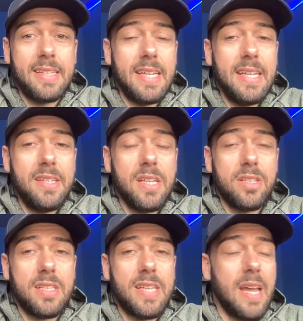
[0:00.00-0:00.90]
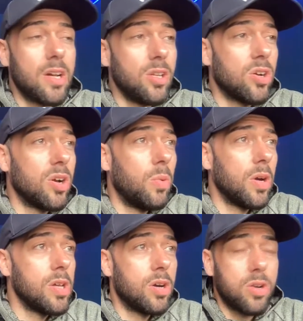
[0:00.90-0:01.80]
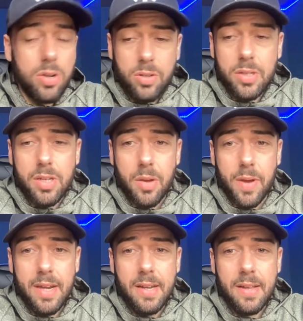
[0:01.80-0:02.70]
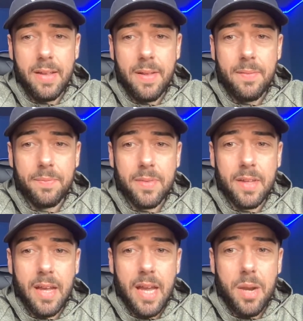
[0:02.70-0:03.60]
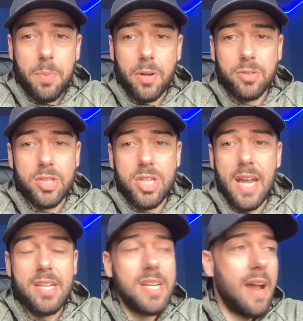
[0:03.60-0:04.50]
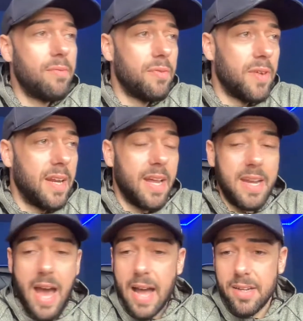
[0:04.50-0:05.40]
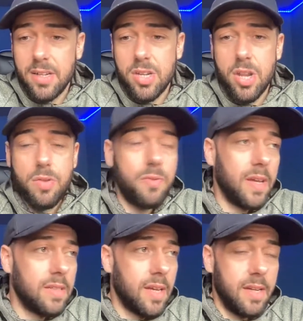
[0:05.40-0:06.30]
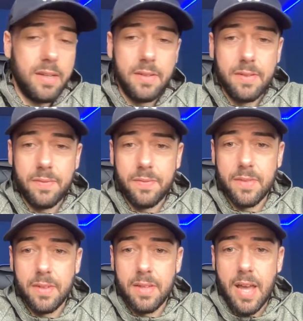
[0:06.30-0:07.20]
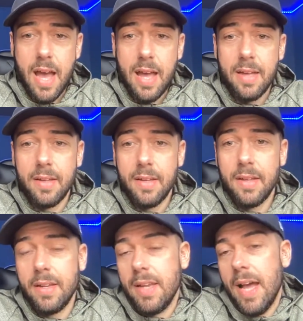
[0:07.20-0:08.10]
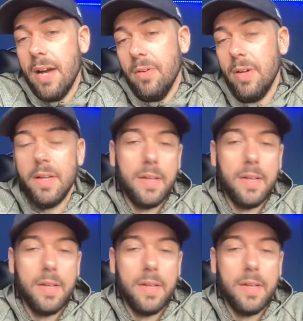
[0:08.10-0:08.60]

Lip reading: easier to take a look at what you're currently doing in opposed to changing everything and adding new things in. Yeah. Now,